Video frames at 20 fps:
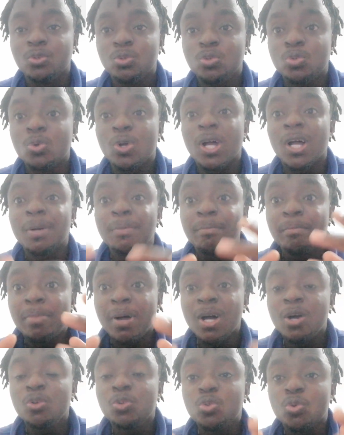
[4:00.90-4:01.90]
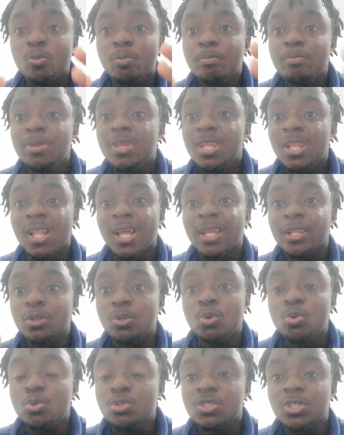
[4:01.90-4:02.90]
you are about to be
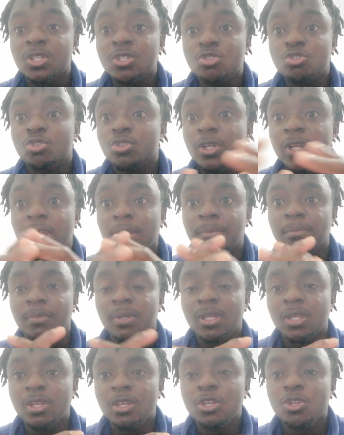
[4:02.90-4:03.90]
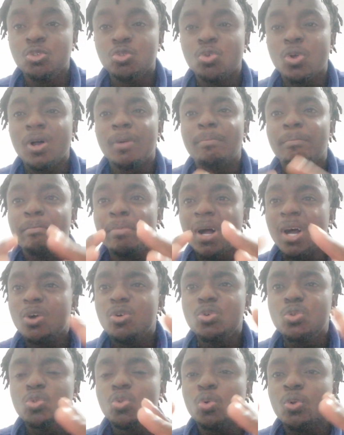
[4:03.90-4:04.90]
like those in dream. You are
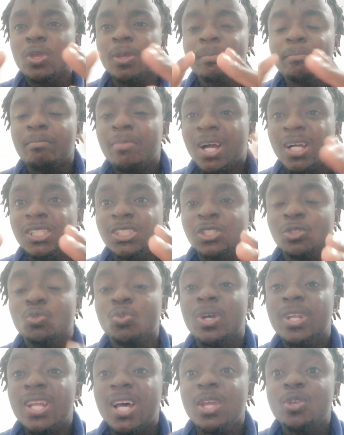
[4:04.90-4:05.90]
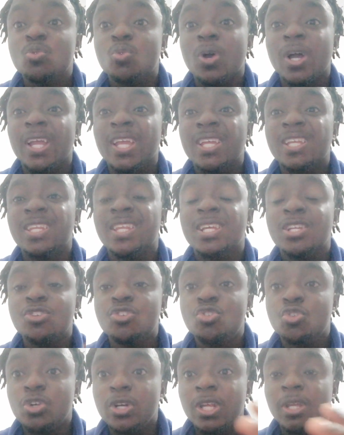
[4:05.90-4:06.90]
about to imagine whether you are in the
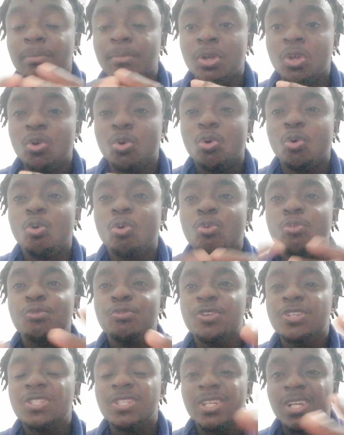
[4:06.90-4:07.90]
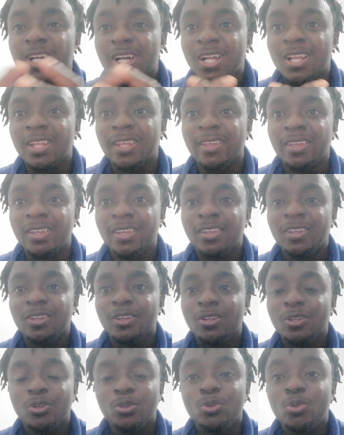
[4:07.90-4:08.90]
dream or physically.
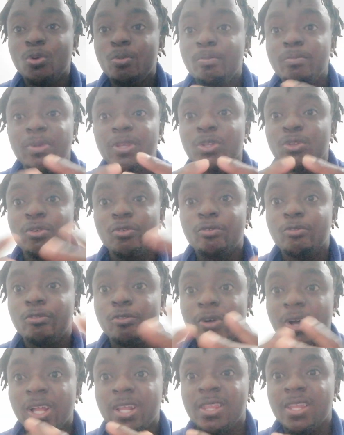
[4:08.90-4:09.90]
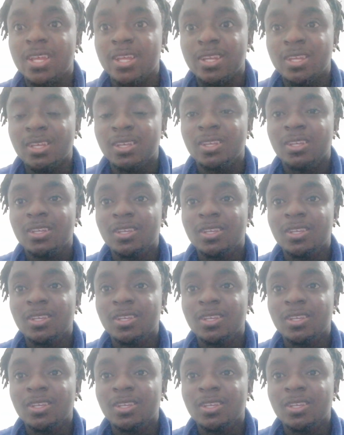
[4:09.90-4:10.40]
Don't be dumbfounded.